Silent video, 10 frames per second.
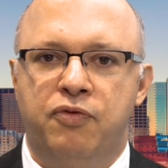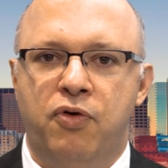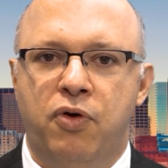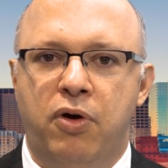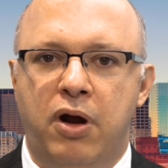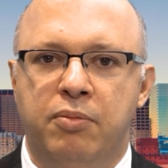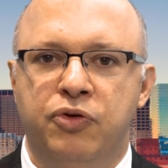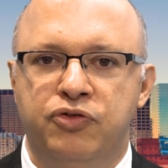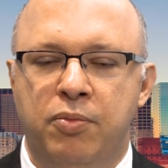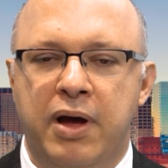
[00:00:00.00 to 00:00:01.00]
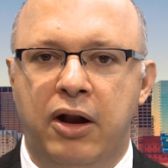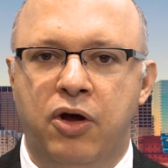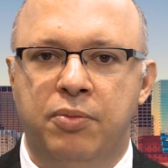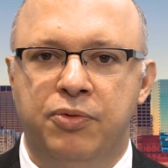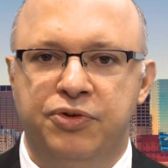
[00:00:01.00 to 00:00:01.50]
for multiple
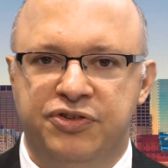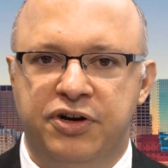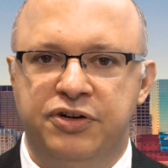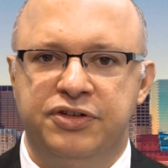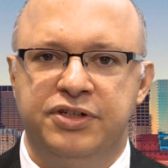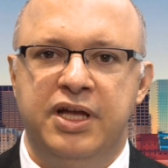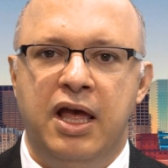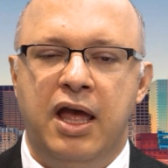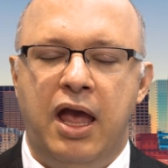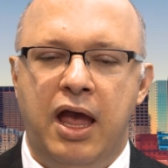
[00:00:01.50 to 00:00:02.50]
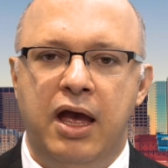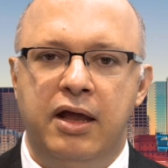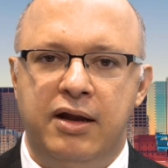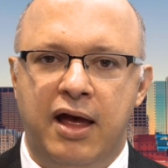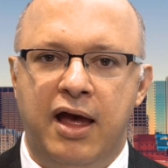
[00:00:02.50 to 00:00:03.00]
myeloma researchers
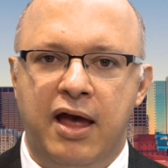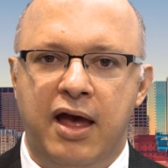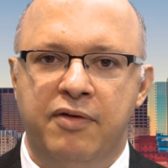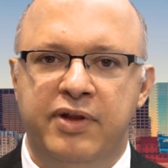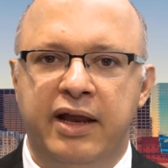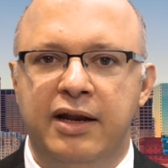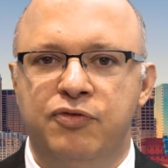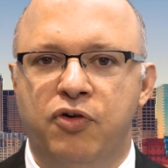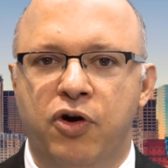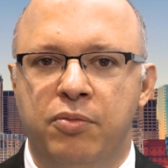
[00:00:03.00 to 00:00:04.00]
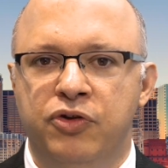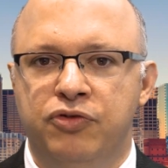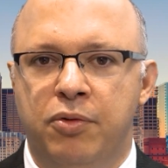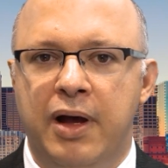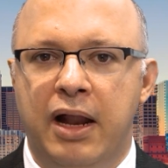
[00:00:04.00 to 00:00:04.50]
and evidently for
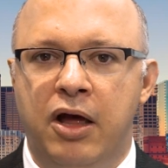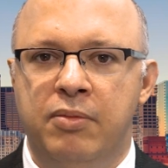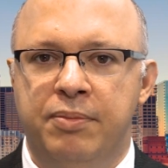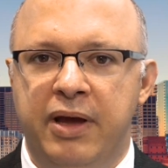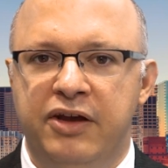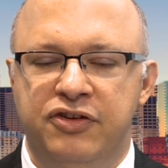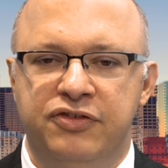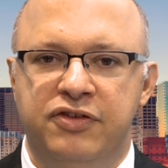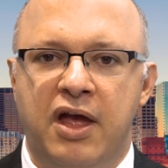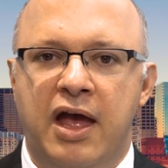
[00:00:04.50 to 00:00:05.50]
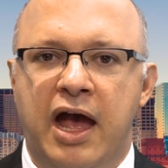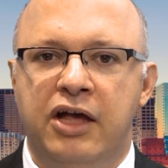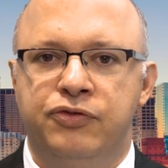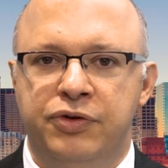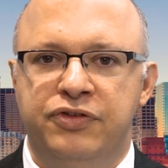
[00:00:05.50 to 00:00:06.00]
multiple myeloma patients,
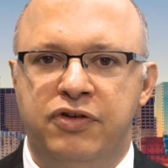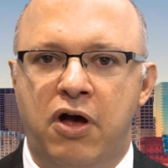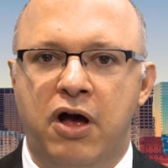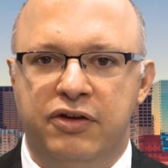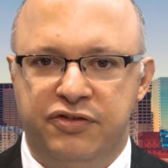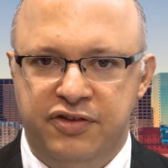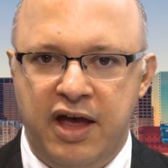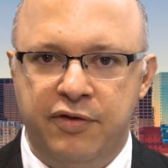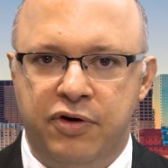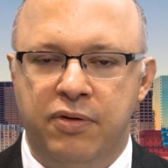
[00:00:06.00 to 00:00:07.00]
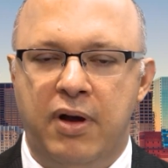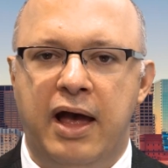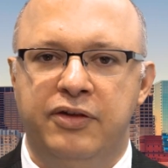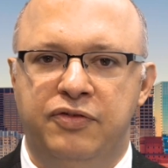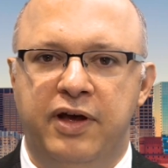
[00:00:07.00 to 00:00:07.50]
as we saw several
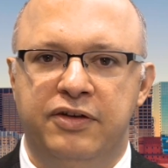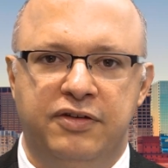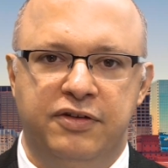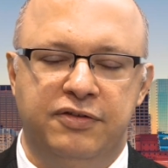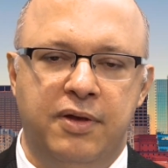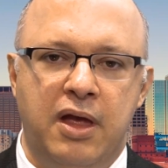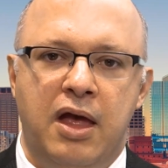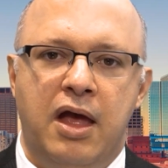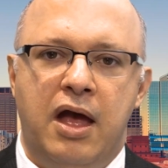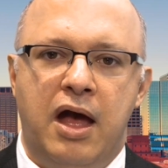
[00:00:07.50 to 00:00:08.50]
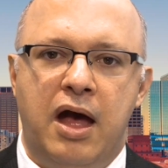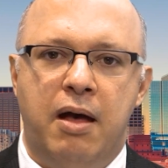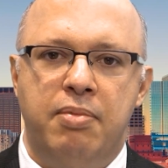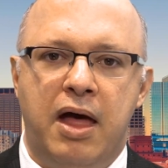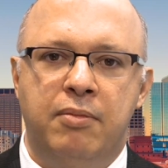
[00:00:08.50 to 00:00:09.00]
advances.
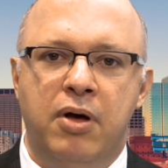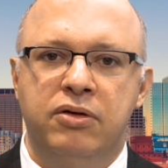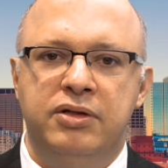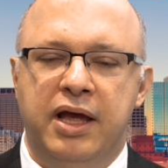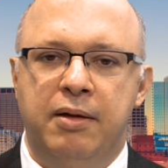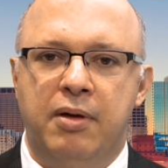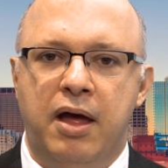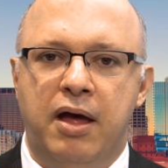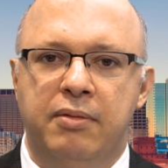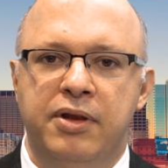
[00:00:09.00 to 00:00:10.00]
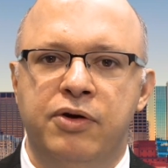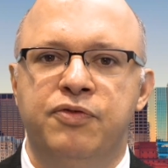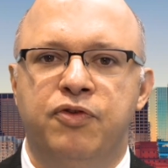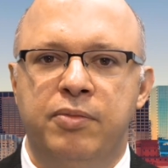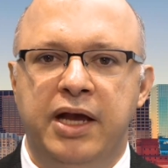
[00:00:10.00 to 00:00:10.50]
Among the new
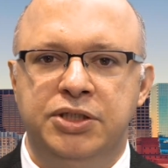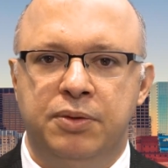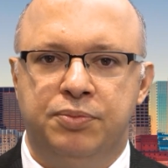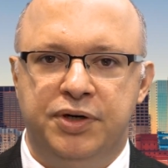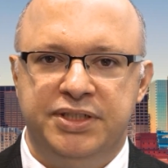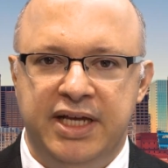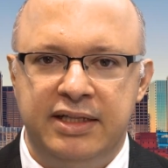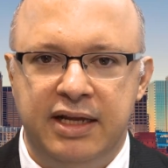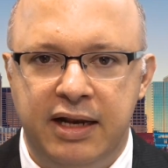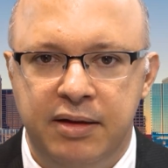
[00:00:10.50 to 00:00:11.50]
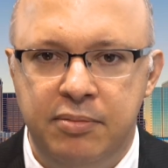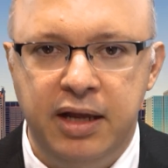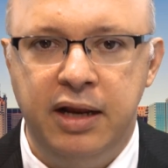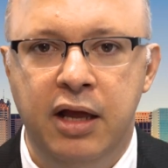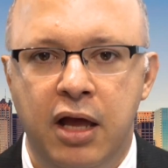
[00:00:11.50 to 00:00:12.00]
information presented at the
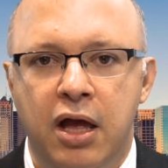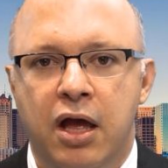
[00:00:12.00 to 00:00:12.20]
meeting,